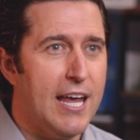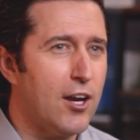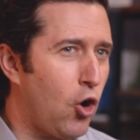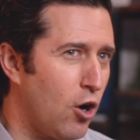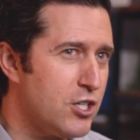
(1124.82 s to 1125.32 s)

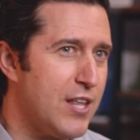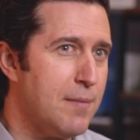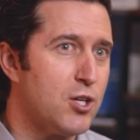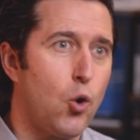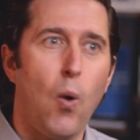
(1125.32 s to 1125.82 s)
Encourage
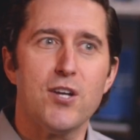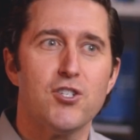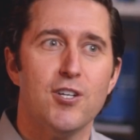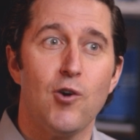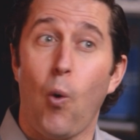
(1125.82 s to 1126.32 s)
them to
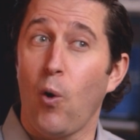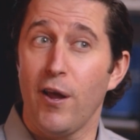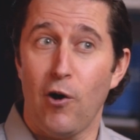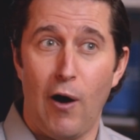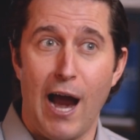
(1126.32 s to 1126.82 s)
question or
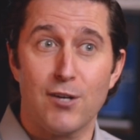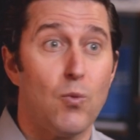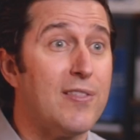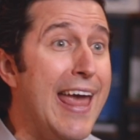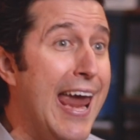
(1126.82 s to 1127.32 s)
interact
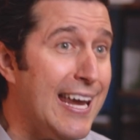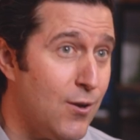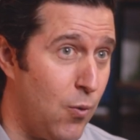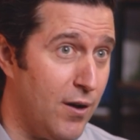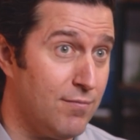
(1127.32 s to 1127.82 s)
with
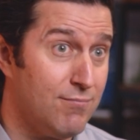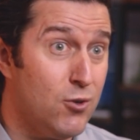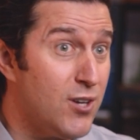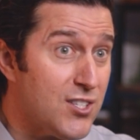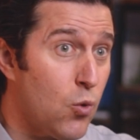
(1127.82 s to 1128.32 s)
anyone
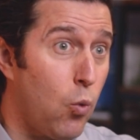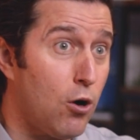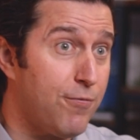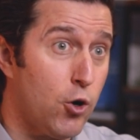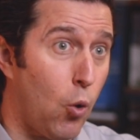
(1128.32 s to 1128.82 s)
who doesn't
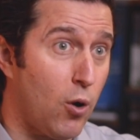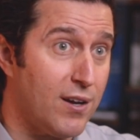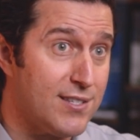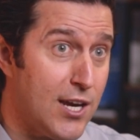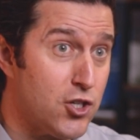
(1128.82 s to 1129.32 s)
work for your
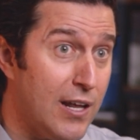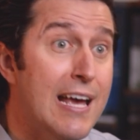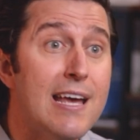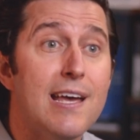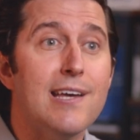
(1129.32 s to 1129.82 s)
organization,
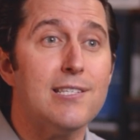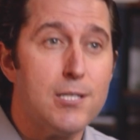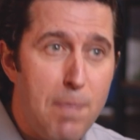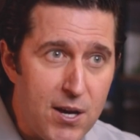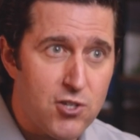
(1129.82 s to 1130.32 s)

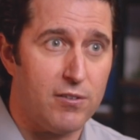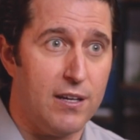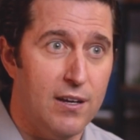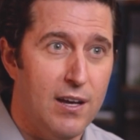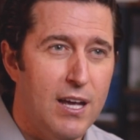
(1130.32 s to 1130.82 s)

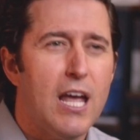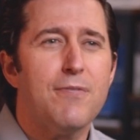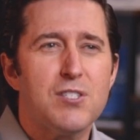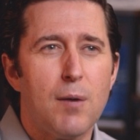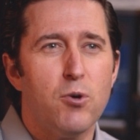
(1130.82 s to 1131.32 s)
especially
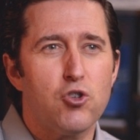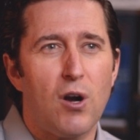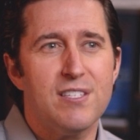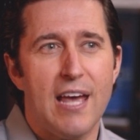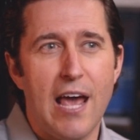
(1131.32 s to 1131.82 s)
if someone
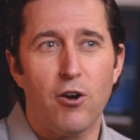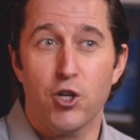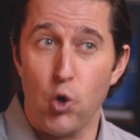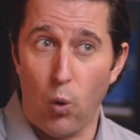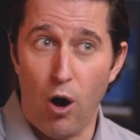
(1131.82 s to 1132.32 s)
tries to enter
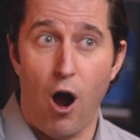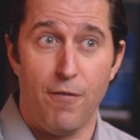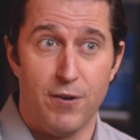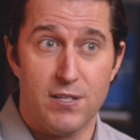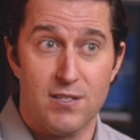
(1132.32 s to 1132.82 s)
your
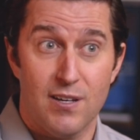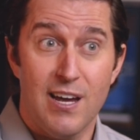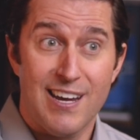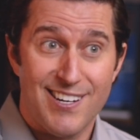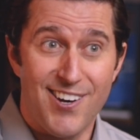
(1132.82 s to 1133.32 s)
office
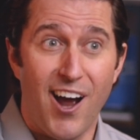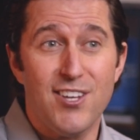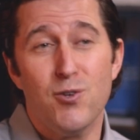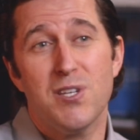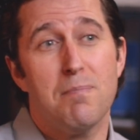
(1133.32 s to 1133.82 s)

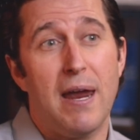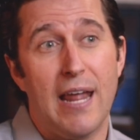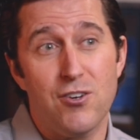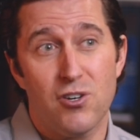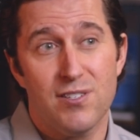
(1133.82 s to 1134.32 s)
not using main
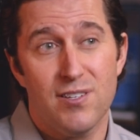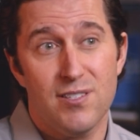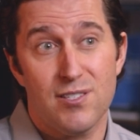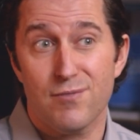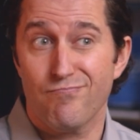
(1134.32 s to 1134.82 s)

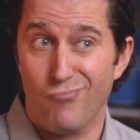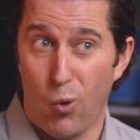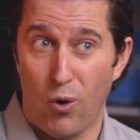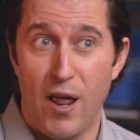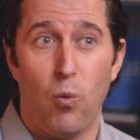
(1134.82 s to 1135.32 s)
entrances
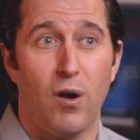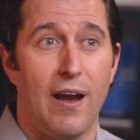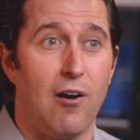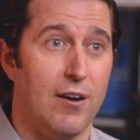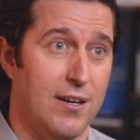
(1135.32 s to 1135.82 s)
or
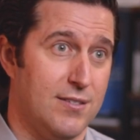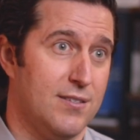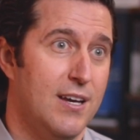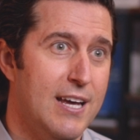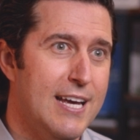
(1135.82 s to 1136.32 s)
network
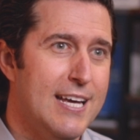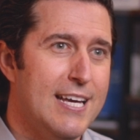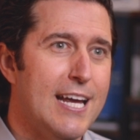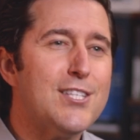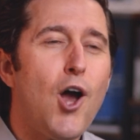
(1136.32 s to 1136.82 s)
areas.
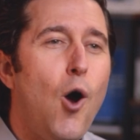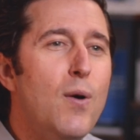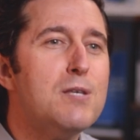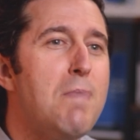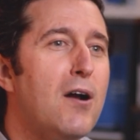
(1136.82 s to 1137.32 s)
It's
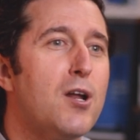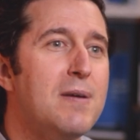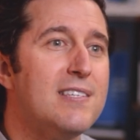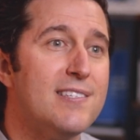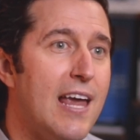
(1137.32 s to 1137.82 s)
always better to
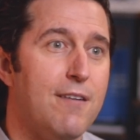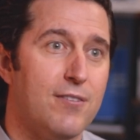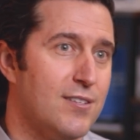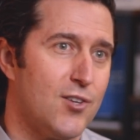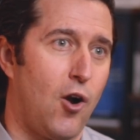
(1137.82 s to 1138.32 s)
be safe
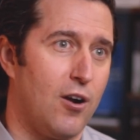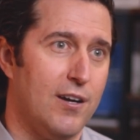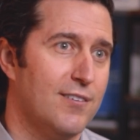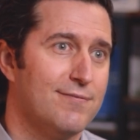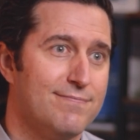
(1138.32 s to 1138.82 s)
than sorry.